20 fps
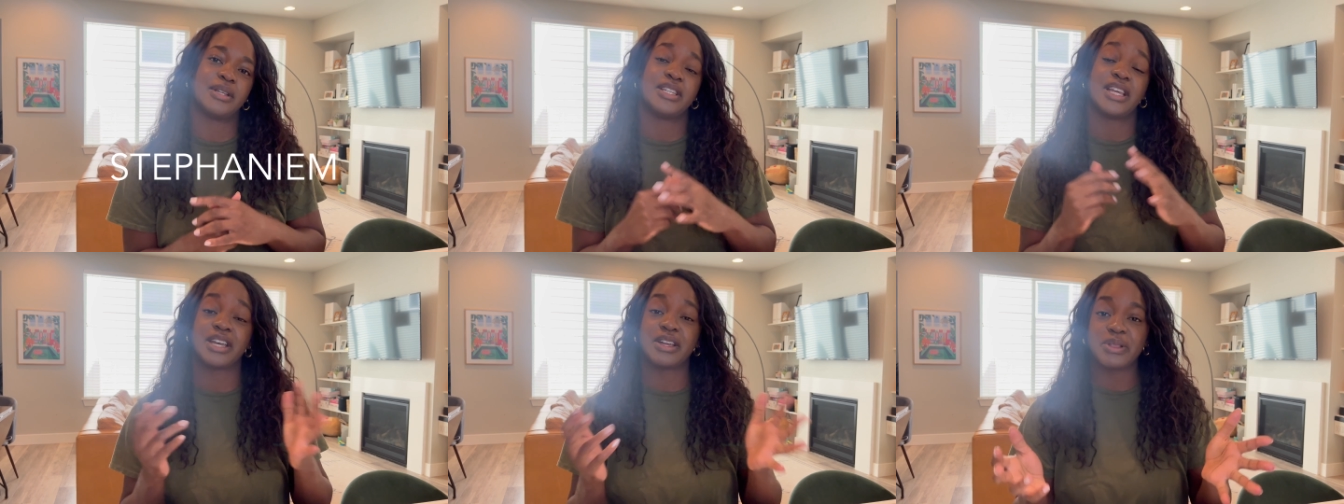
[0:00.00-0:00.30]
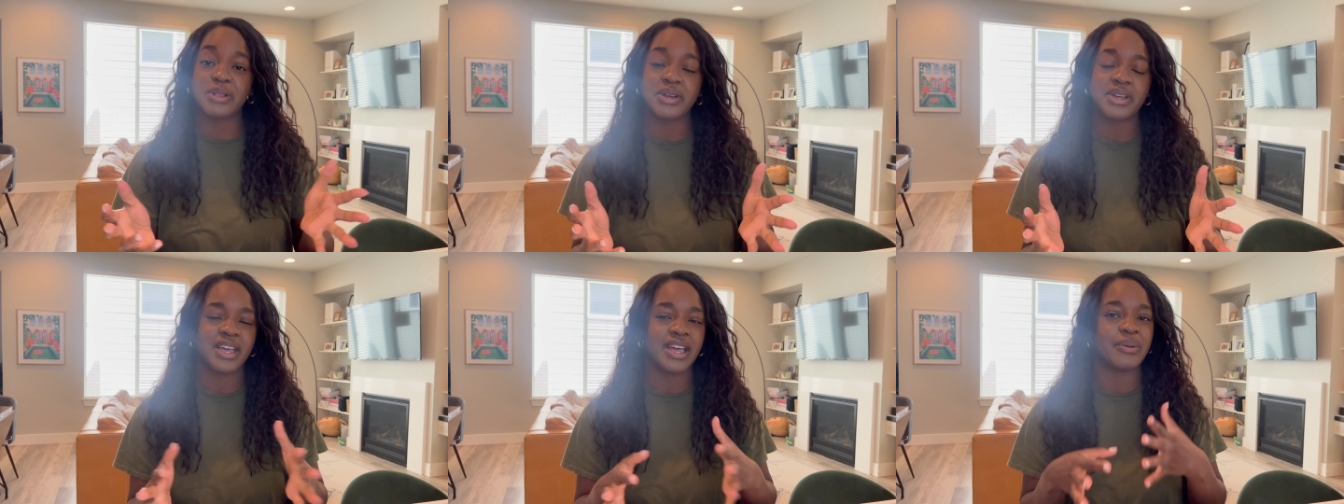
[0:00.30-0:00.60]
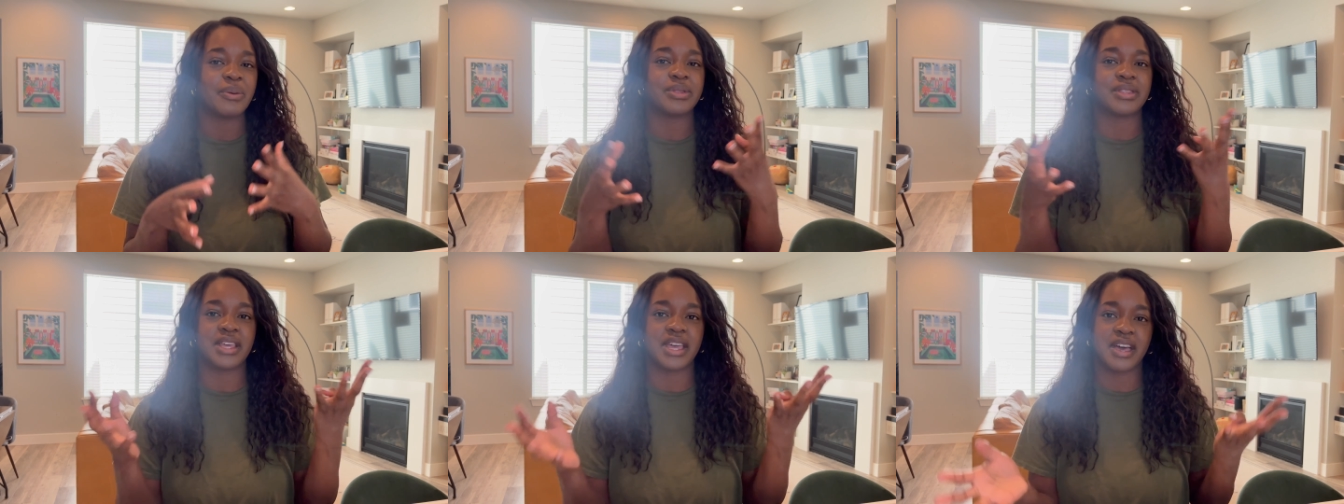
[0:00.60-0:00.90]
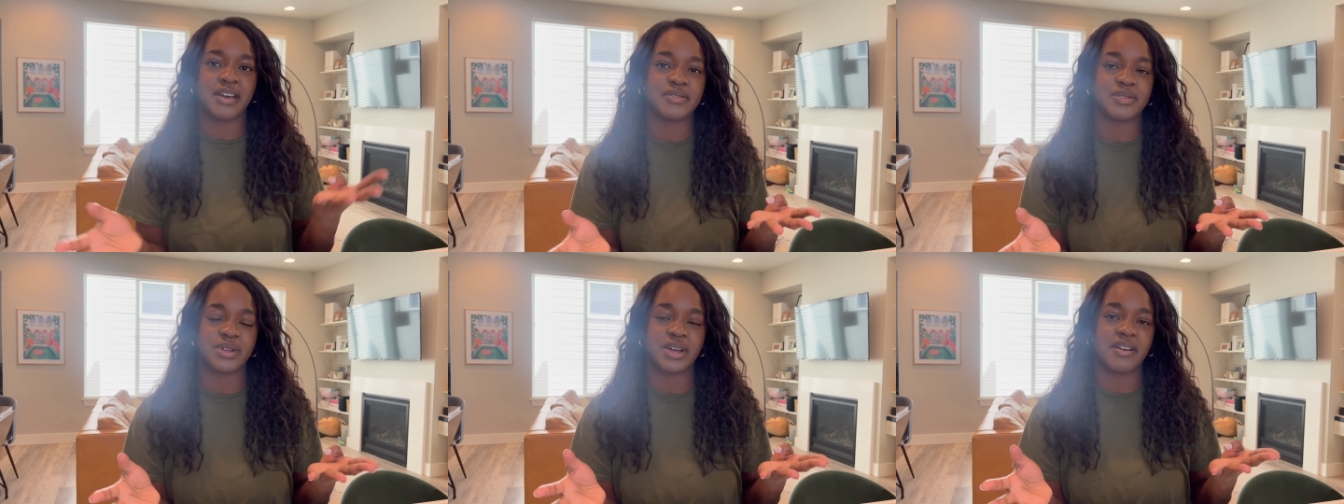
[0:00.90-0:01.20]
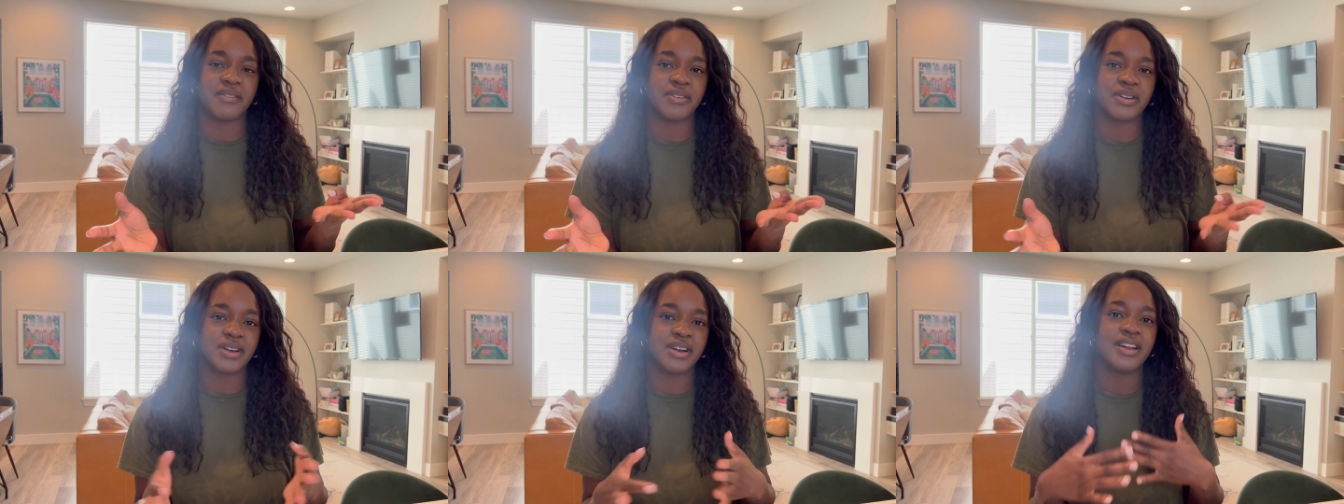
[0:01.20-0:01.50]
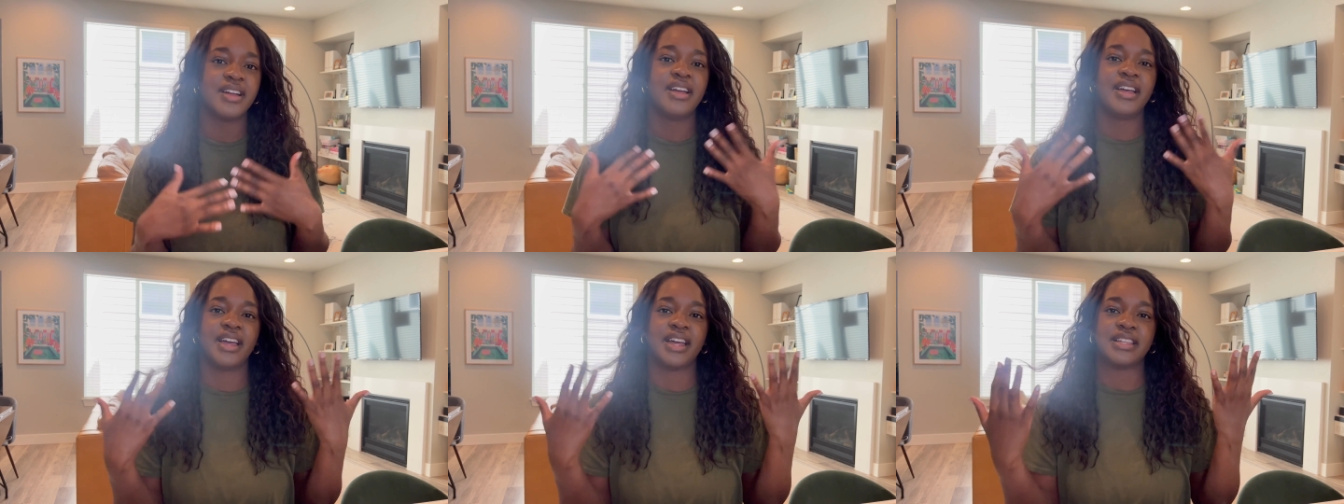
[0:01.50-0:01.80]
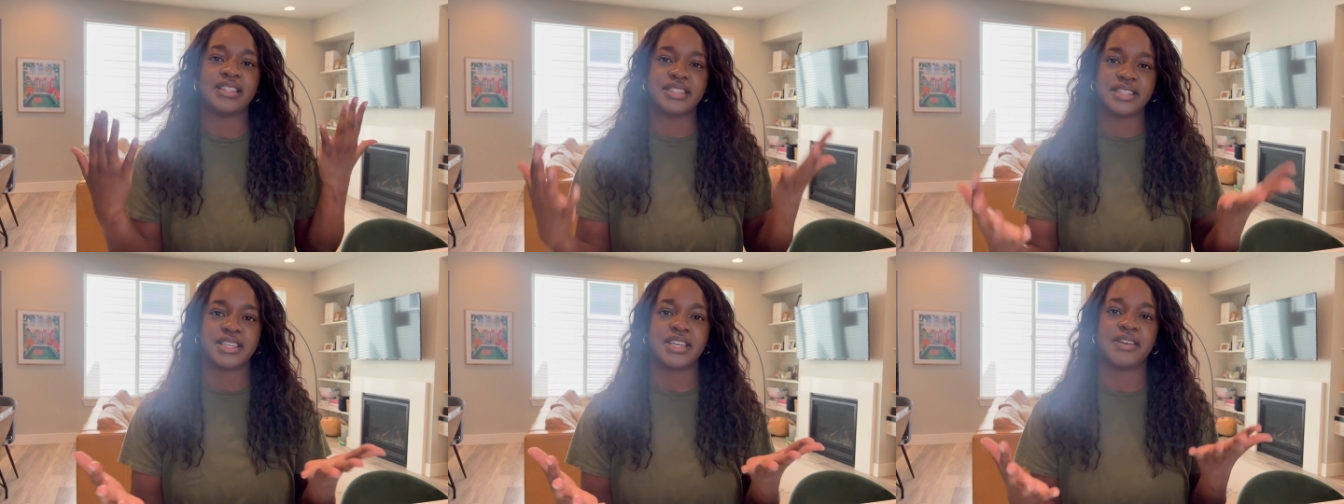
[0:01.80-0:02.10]
Take a look at what they have to offer
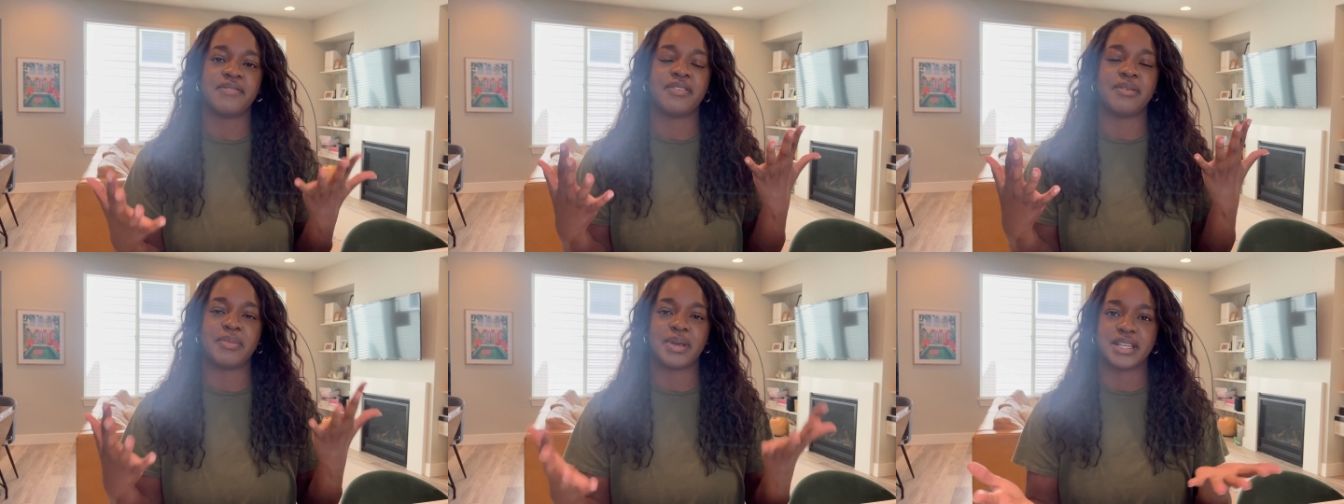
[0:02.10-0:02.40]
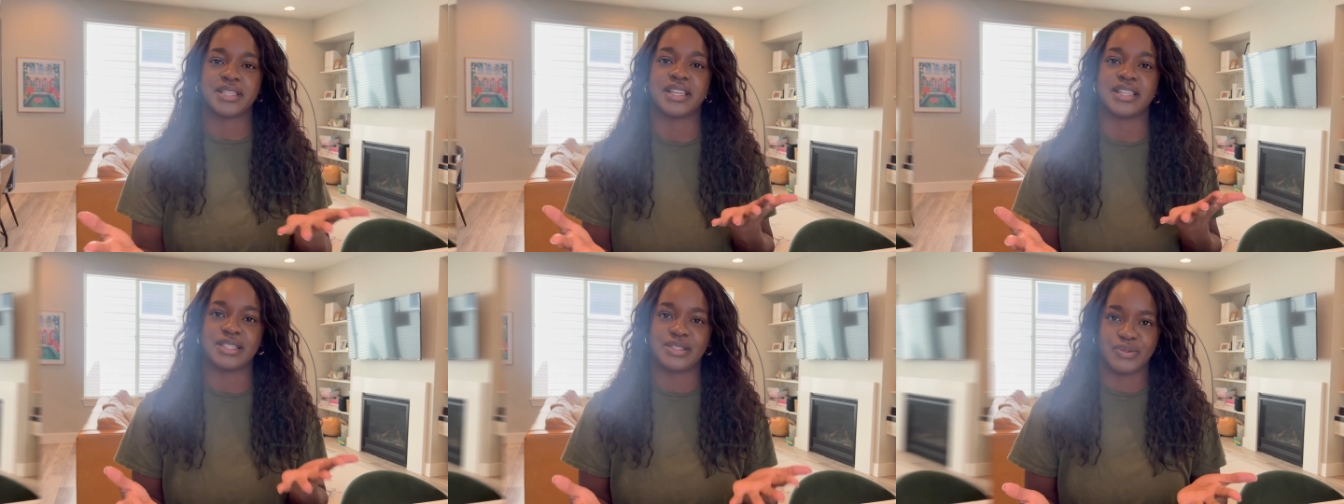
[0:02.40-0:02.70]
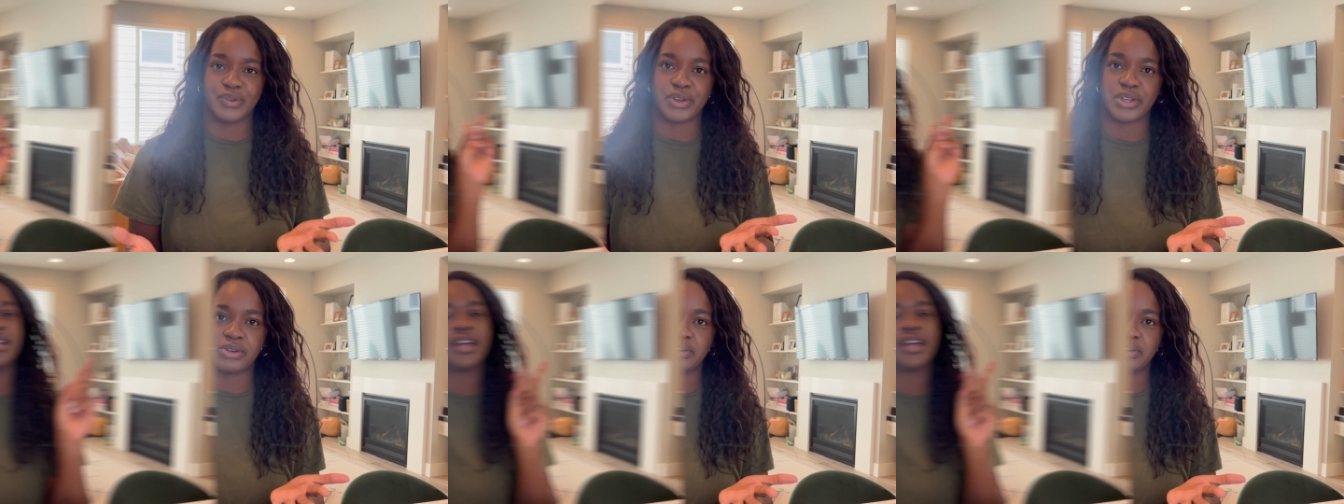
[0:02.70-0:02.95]
and see if it makes sense for you.